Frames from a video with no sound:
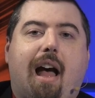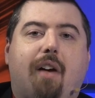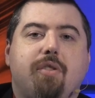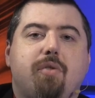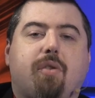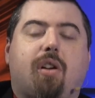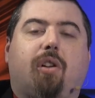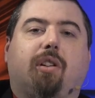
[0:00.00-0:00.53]

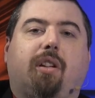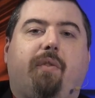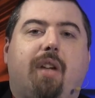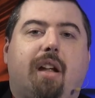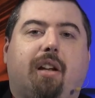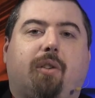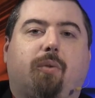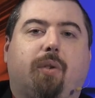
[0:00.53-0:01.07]
you
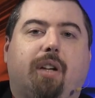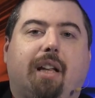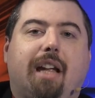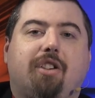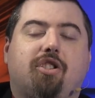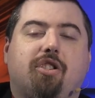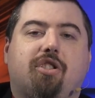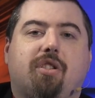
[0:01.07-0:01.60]
cultivate a
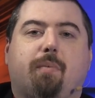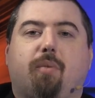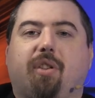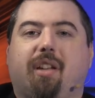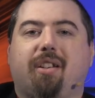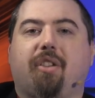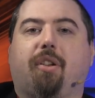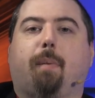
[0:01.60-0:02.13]
relationship
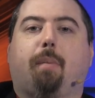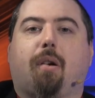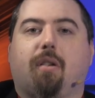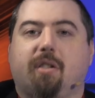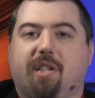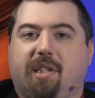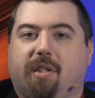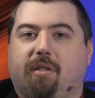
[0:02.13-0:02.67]
with another
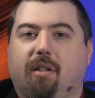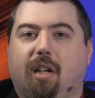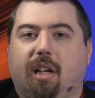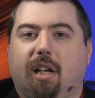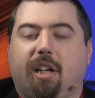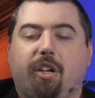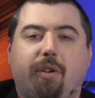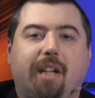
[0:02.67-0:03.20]
person.
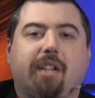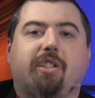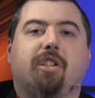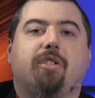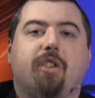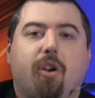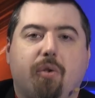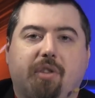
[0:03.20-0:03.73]
You get
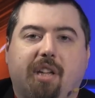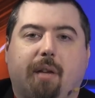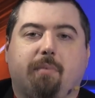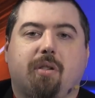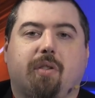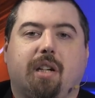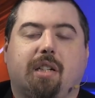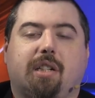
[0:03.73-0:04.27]
to know
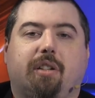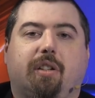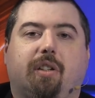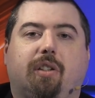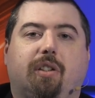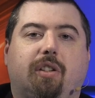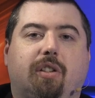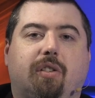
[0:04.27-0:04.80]
them. You get
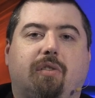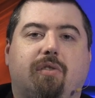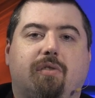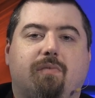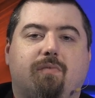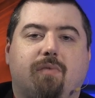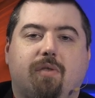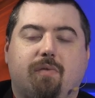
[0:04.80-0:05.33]
to
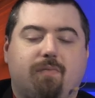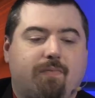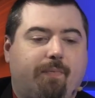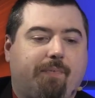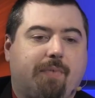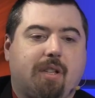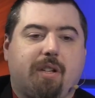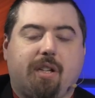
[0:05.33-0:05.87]

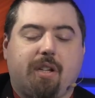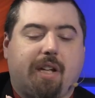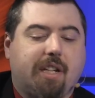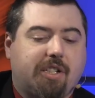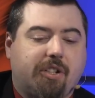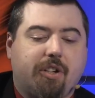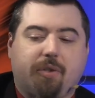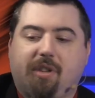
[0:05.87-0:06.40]

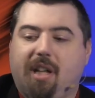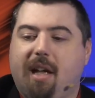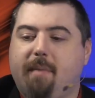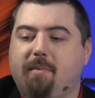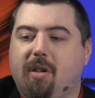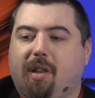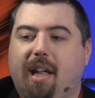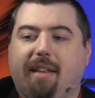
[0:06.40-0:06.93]
know
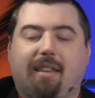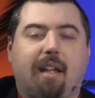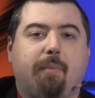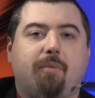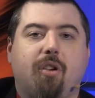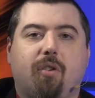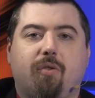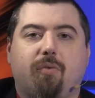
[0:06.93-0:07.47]
them. You let
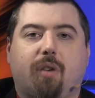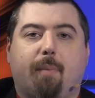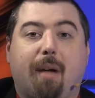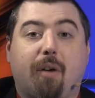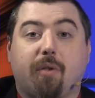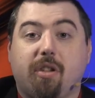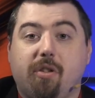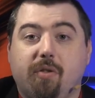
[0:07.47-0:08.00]
them know
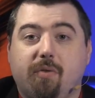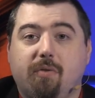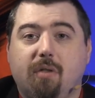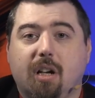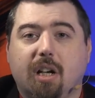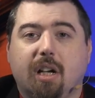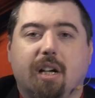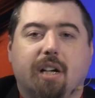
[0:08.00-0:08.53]
about you.